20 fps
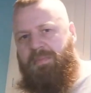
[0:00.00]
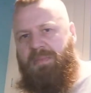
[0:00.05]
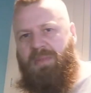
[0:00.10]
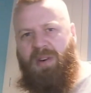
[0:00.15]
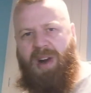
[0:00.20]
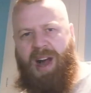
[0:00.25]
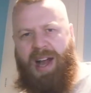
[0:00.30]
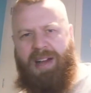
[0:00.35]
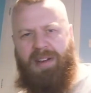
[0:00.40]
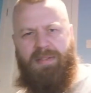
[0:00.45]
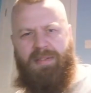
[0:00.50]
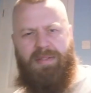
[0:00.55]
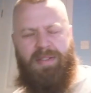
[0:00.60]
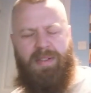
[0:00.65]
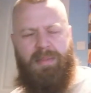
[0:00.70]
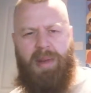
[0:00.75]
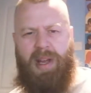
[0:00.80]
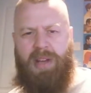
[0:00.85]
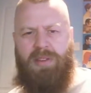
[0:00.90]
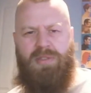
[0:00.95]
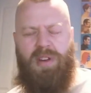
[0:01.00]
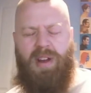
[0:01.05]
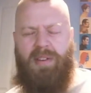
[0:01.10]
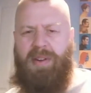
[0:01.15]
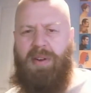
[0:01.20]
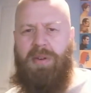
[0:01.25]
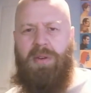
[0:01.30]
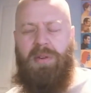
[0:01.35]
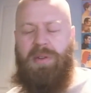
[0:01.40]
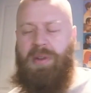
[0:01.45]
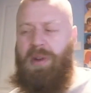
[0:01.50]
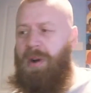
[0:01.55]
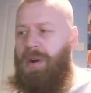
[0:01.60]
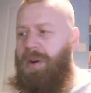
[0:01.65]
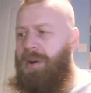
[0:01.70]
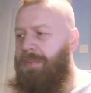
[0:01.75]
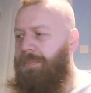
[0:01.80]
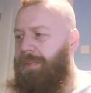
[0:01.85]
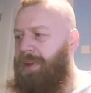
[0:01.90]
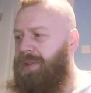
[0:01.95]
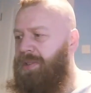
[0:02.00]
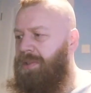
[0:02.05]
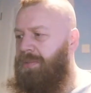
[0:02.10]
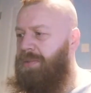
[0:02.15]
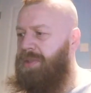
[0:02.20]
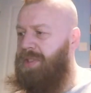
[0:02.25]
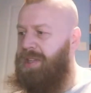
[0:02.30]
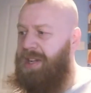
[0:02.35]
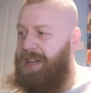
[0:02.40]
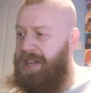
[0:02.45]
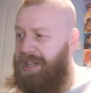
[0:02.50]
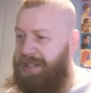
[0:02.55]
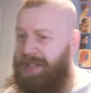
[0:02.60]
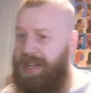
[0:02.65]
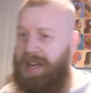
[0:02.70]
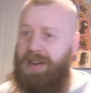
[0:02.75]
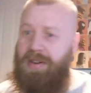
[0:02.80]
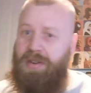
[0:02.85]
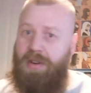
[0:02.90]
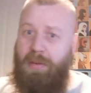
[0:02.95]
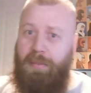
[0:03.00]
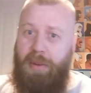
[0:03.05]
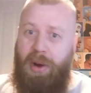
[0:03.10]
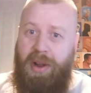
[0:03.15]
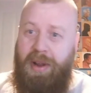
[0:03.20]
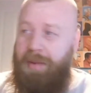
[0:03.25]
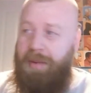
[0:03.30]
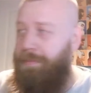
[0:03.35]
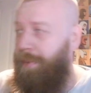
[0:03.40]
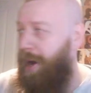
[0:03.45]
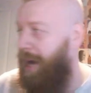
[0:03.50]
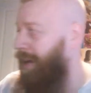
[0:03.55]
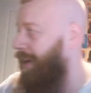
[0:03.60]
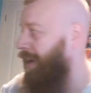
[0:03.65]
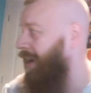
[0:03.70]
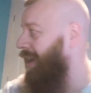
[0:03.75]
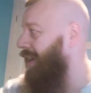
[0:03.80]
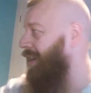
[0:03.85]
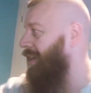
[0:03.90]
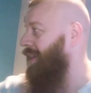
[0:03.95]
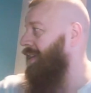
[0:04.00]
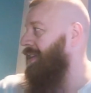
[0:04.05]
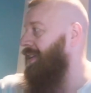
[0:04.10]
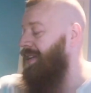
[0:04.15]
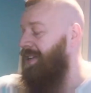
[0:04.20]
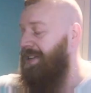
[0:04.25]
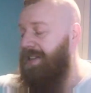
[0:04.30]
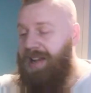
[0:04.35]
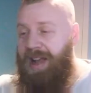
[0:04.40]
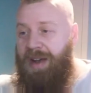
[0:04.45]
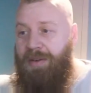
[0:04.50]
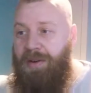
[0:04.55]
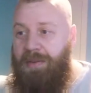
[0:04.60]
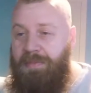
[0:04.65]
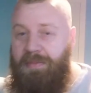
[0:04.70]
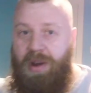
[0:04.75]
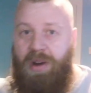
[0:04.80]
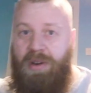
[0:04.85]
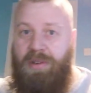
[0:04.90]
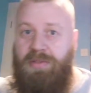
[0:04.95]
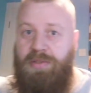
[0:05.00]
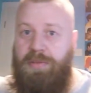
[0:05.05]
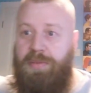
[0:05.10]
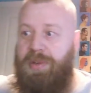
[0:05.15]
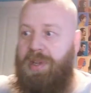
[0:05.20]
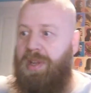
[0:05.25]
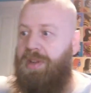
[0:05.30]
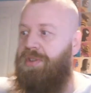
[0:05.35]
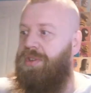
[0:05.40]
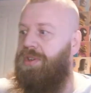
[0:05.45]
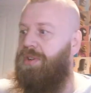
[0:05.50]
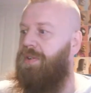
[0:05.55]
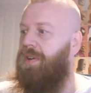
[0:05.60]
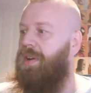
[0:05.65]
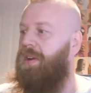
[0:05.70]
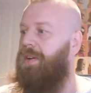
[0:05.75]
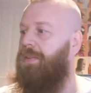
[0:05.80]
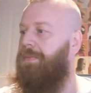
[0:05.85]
light gun for the Mega Drive, I don't know, because I was a Nintendo boy back then and now I'm not 100% sure.